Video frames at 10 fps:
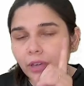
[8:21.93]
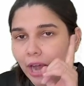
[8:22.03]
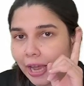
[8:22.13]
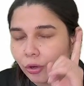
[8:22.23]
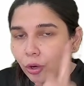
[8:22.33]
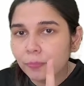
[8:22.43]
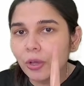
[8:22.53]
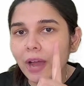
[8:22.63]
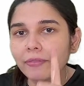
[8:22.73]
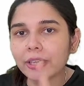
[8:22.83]
I hope you
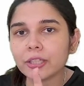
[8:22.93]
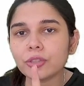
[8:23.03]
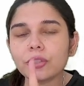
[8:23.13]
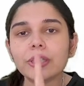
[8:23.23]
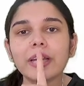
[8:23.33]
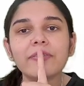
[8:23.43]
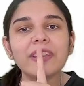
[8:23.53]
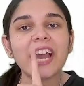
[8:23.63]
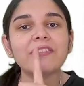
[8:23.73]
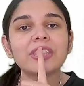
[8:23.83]
have understood that
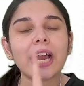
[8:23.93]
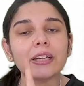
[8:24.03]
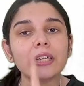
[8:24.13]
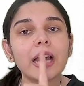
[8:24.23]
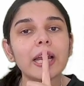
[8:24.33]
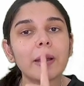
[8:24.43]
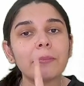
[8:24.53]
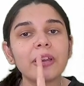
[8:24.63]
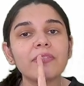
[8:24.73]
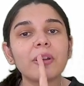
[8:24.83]
we have started our
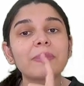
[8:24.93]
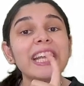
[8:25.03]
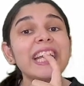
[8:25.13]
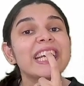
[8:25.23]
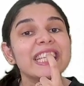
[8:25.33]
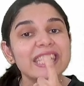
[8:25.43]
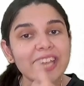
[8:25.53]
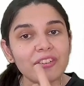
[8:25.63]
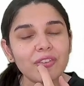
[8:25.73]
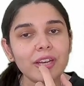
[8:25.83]
numbering from the
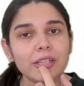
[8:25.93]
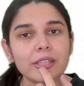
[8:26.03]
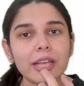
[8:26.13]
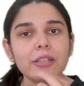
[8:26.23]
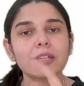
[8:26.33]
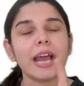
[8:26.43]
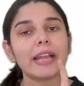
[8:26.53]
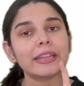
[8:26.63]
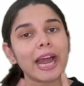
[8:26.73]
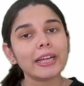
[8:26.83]
central incisor,
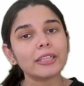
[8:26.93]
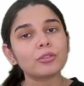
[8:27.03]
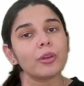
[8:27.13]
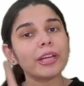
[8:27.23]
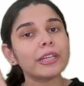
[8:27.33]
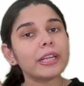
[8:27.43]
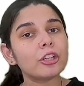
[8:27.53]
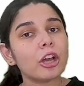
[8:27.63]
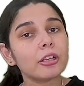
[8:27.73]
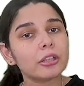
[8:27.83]
and that is going till
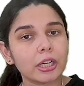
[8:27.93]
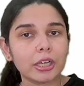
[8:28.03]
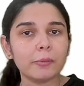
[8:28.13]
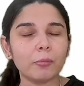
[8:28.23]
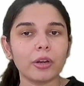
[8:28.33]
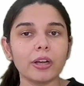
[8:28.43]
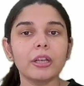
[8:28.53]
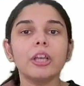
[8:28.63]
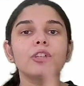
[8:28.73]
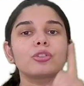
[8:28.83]
your third molar.
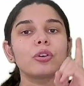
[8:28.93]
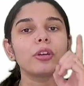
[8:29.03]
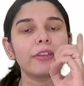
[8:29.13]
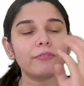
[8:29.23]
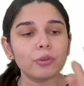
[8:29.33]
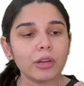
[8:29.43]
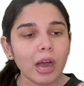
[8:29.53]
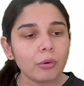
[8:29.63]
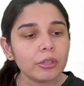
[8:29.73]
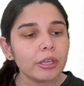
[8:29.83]
So if you
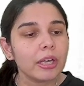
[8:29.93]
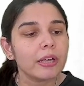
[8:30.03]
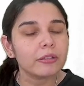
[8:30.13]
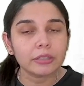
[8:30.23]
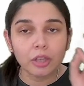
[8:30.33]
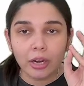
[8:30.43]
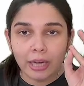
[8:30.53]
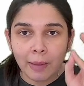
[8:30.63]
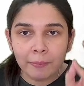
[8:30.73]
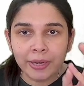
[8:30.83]
count your
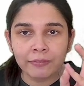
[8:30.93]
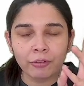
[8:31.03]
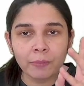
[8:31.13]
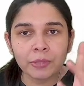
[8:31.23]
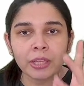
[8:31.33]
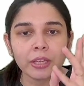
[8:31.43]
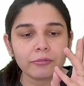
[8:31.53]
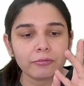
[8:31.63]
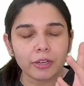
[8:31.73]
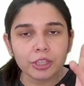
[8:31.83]
numbering from the
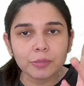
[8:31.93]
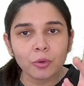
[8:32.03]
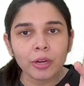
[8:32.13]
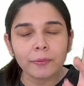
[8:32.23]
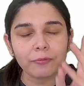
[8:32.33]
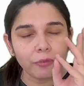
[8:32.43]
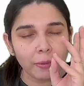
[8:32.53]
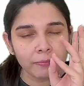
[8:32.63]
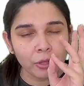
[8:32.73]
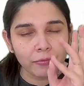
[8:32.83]
first molar,
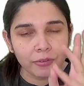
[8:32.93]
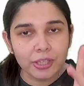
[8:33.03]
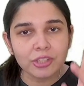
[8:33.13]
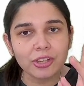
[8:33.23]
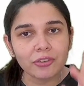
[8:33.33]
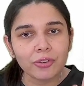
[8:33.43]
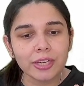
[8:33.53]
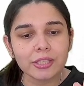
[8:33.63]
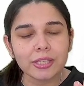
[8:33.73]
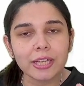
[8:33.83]
from your first central
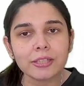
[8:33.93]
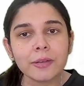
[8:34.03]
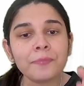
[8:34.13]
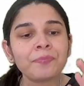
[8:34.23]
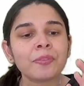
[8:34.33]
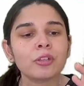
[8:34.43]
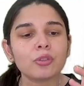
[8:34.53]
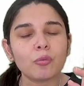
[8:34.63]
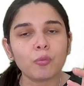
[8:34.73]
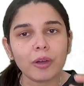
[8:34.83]
incisor,
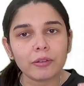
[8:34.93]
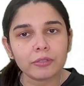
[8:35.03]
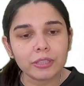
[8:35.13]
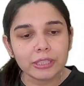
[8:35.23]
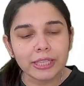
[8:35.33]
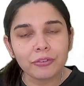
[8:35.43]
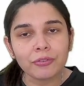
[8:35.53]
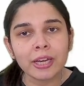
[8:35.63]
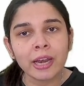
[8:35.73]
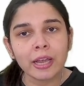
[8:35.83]
so the
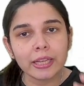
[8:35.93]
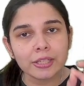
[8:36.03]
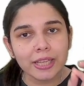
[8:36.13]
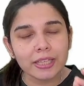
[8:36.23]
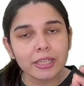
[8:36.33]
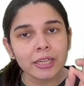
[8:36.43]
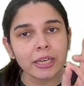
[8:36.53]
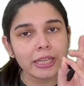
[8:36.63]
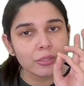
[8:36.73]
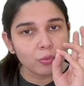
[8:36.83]
central incisor
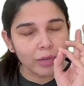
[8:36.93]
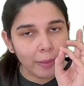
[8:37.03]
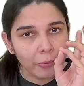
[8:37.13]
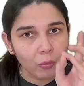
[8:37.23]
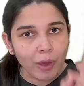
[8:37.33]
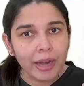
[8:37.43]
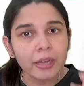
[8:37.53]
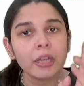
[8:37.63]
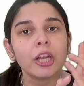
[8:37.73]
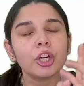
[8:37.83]
is number 1,
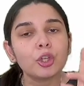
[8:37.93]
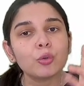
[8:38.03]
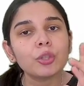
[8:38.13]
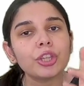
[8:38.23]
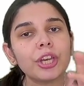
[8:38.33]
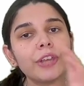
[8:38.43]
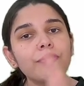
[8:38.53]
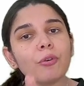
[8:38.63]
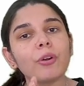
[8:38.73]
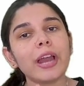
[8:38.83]
2, 3,
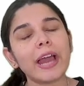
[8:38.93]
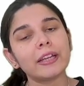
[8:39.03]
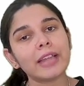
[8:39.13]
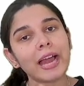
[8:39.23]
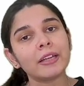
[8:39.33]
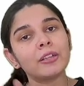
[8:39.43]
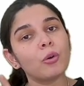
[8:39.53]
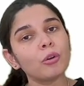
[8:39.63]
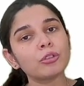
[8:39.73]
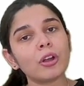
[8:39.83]
4, and that
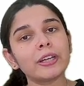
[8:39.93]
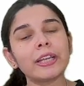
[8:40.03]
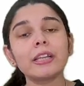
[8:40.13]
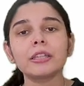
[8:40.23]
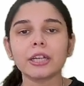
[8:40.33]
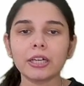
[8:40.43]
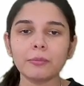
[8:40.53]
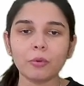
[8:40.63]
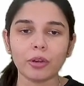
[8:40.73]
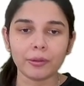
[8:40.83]
goes on till third
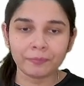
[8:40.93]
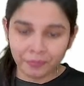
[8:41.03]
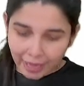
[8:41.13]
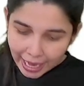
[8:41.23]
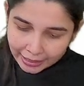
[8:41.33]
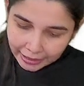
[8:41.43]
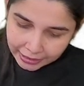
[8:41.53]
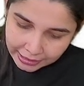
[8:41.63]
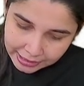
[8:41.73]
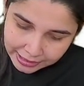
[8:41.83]
molar. And
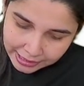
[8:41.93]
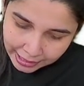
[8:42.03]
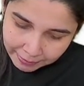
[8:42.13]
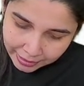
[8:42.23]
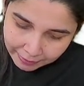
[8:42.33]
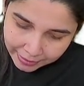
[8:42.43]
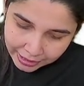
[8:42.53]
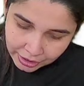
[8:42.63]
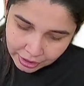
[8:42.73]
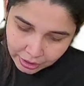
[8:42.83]
in the same
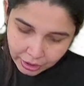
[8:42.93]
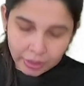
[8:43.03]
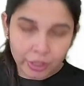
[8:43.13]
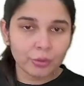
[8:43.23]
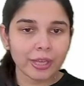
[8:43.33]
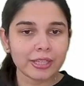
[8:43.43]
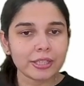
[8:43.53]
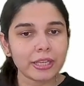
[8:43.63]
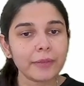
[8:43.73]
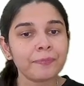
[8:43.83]
image here you can
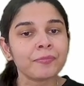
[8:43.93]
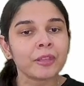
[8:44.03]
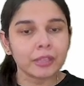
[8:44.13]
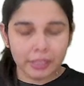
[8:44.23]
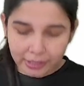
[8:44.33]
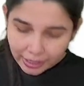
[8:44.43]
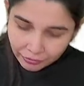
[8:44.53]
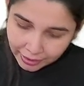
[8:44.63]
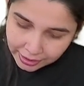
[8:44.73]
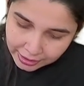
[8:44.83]
see the
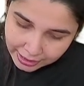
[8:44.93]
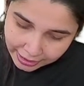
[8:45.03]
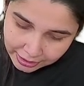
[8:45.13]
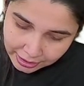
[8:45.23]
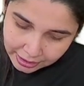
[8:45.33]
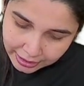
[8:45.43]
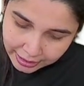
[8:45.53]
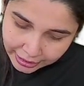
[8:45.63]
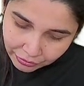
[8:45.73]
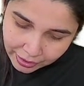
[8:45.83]
central incisors, the
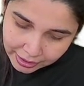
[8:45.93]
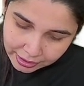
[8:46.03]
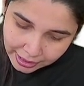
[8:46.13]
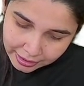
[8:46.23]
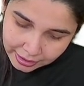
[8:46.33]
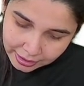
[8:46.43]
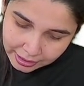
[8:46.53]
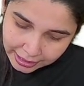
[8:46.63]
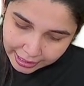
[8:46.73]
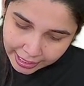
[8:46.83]
lateral incisors,
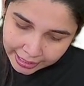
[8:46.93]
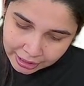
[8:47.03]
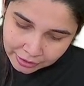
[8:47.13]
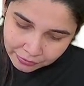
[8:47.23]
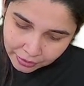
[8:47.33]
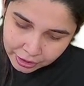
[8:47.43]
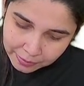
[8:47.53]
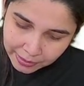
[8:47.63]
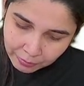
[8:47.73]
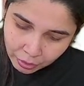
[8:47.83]
canines, first
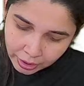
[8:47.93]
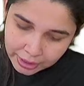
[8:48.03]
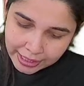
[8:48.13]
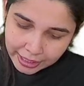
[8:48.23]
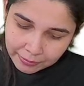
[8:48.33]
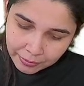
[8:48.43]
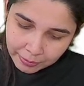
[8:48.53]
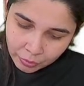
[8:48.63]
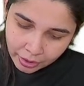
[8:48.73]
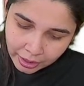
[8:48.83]
premolar, second
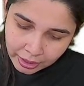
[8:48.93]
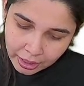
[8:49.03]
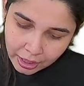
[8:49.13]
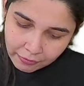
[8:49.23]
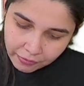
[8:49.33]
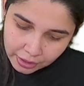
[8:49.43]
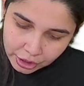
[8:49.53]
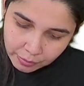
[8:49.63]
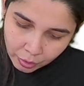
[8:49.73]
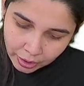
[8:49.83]
premolar,
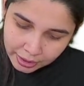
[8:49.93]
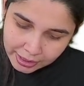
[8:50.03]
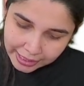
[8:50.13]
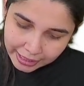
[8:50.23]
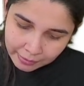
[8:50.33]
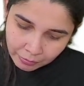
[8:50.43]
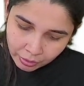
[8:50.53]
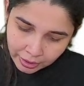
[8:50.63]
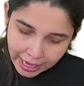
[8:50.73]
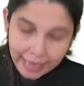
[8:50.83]
first molar, second
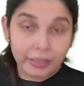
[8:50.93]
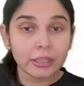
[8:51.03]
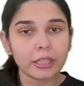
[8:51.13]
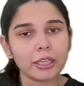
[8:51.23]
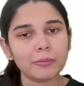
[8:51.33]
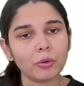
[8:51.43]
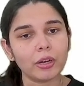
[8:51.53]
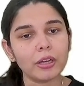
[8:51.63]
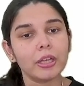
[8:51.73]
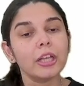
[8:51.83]
molar, and third
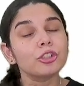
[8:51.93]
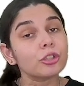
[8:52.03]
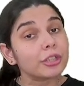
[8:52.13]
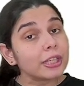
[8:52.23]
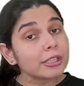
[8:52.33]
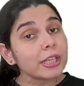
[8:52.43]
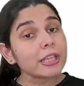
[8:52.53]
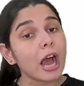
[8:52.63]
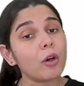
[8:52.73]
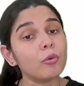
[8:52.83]
molar. So this is
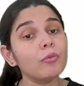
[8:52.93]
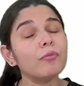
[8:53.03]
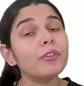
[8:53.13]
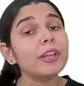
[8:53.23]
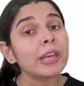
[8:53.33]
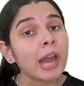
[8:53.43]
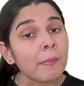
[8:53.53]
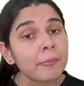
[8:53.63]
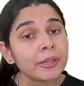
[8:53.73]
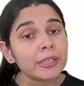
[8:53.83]
how we
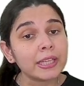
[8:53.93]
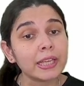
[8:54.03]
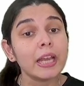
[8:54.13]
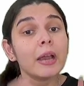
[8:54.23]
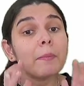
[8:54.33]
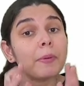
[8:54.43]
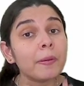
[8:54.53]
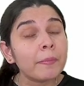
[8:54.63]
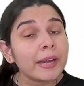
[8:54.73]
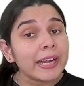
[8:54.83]
number the
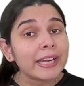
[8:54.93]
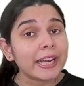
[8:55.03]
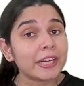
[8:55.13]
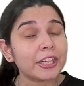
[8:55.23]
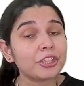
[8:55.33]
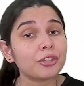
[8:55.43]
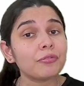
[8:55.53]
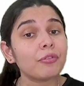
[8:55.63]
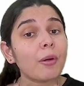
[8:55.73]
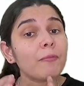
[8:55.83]
permanent dentition
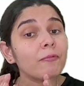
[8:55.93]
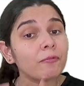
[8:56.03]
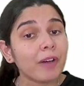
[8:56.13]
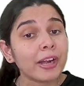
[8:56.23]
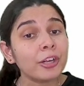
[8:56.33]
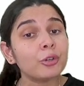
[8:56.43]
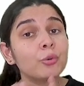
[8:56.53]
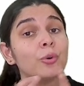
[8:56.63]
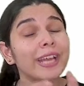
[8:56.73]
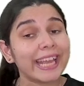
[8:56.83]
from 1
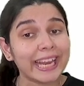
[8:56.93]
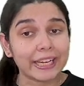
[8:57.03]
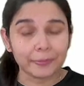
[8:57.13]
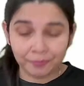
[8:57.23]
to 8.